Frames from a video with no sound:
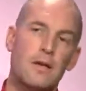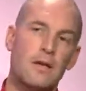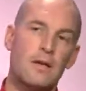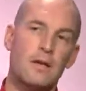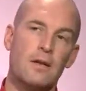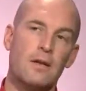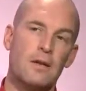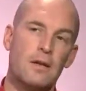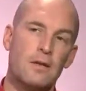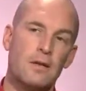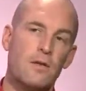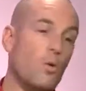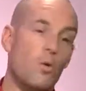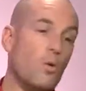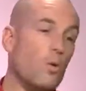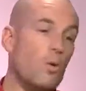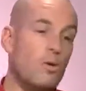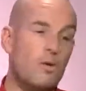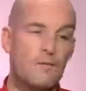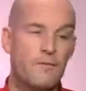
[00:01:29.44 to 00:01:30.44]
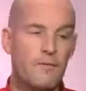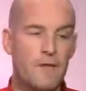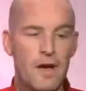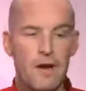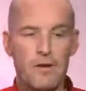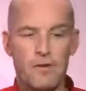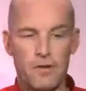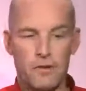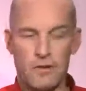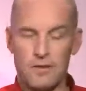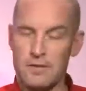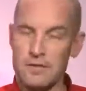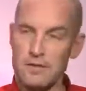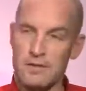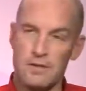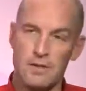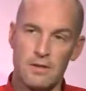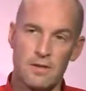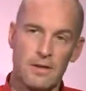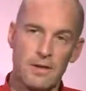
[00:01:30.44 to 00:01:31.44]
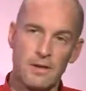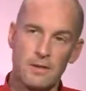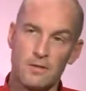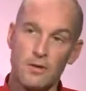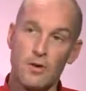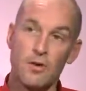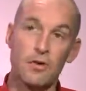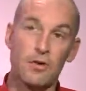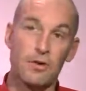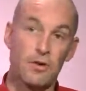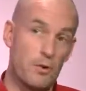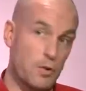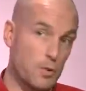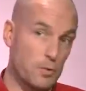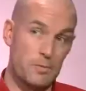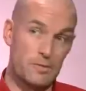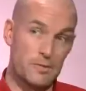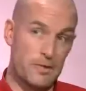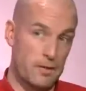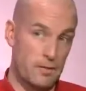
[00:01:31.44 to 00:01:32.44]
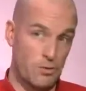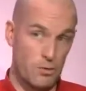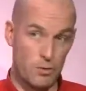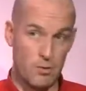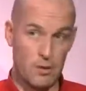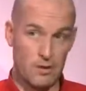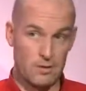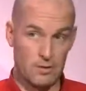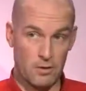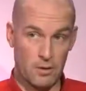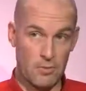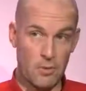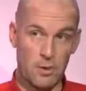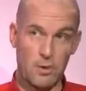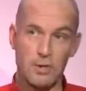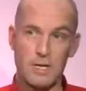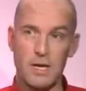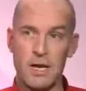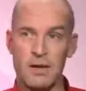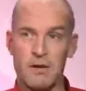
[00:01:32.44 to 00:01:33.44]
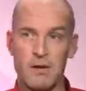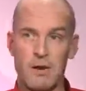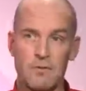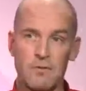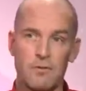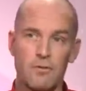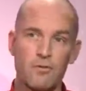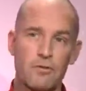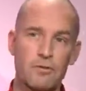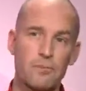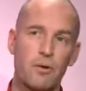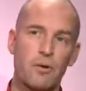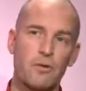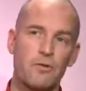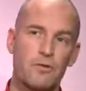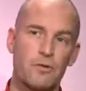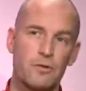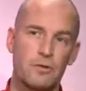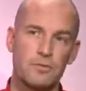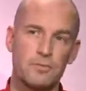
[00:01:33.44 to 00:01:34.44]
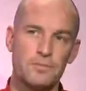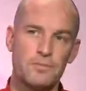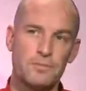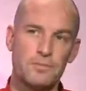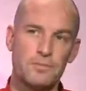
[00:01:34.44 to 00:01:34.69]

and all the various target groups that you as a communicator have to respond to.